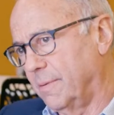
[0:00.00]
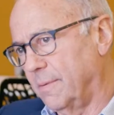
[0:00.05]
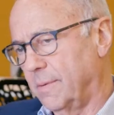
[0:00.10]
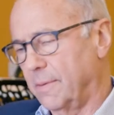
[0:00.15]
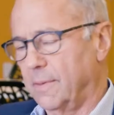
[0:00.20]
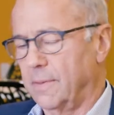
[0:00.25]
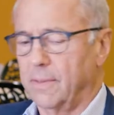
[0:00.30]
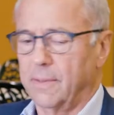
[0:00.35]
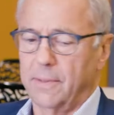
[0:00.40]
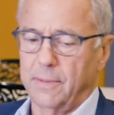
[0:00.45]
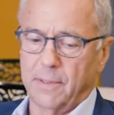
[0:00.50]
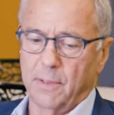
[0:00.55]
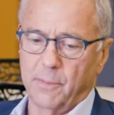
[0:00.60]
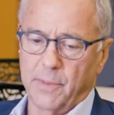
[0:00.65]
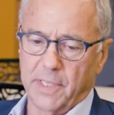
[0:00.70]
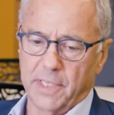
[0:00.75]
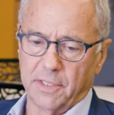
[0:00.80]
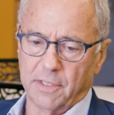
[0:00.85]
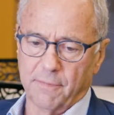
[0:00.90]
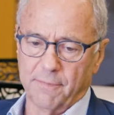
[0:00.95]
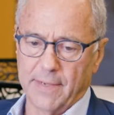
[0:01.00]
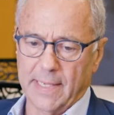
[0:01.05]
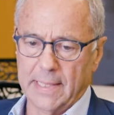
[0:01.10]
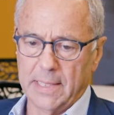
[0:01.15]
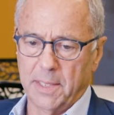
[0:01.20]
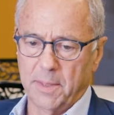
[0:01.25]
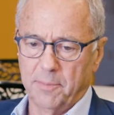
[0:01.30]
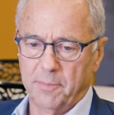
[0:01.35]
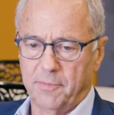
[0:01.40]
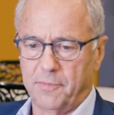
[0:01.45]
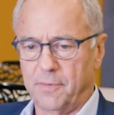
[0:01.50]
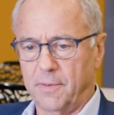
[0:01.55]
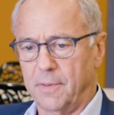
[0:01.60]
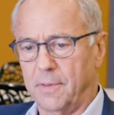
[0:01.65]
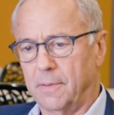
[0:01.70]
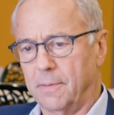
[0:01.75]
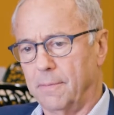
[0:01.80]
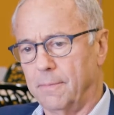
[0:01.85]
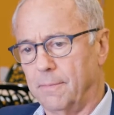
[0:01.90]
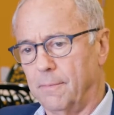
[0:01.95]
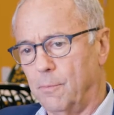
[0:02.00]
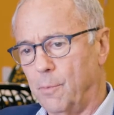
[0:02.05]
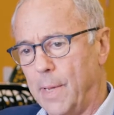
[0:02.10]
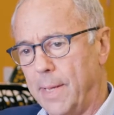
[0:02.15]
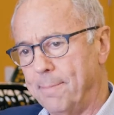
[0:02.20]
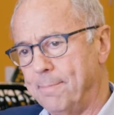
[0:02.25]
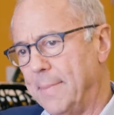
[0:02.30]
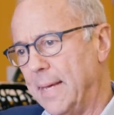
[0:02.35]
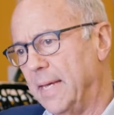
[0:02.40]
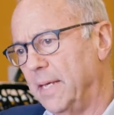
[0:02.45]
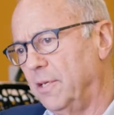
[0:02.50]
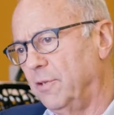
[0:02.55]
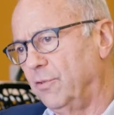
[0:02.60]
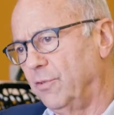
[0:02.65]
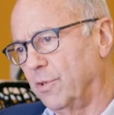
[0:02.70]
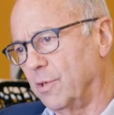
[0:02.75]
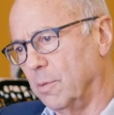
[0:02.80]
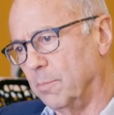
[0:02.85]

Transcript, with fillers: uh, that we had developed for web-based,